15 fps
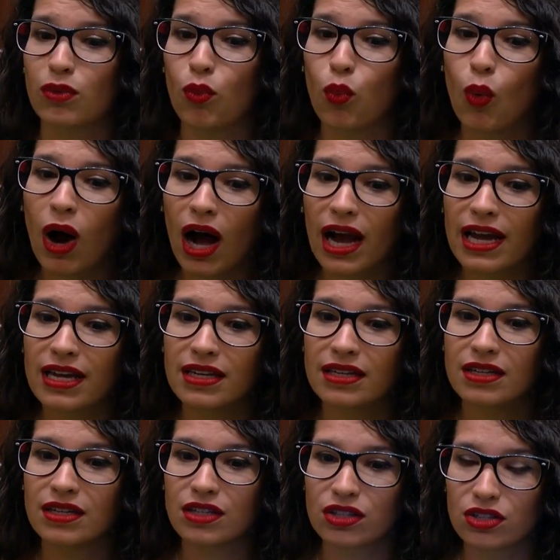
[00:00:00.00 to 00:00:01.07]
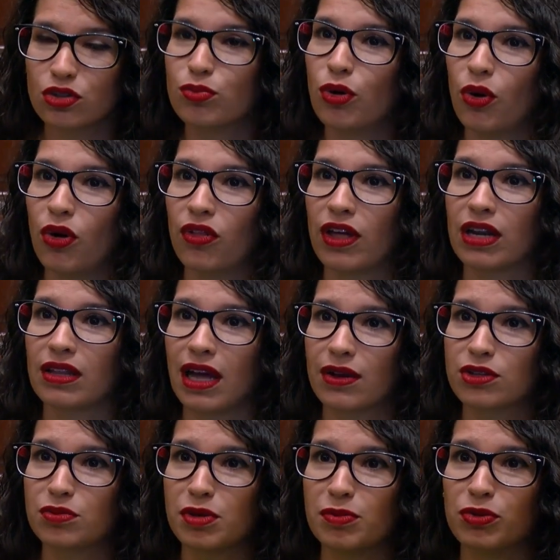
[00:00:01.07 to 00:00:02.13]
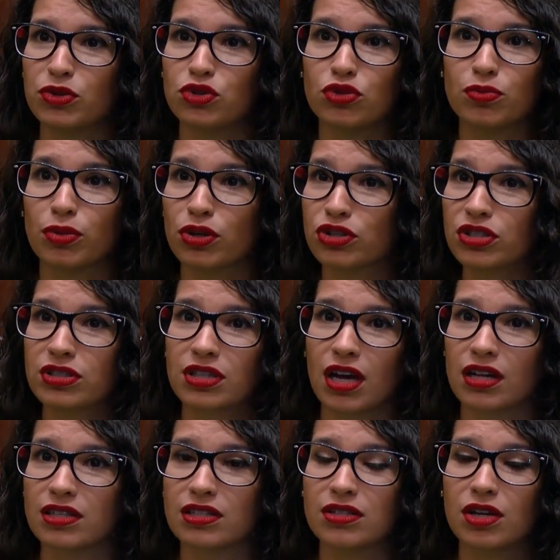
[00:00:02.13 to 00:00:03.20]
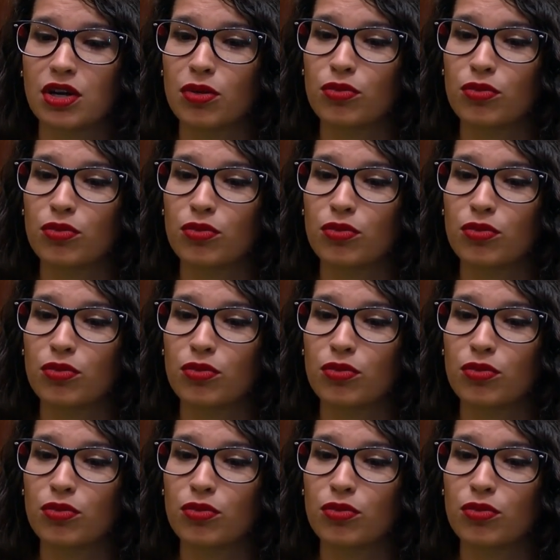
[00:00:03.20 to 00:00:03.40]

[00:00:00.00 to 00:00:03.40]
wide loophole that allows people to purchase guns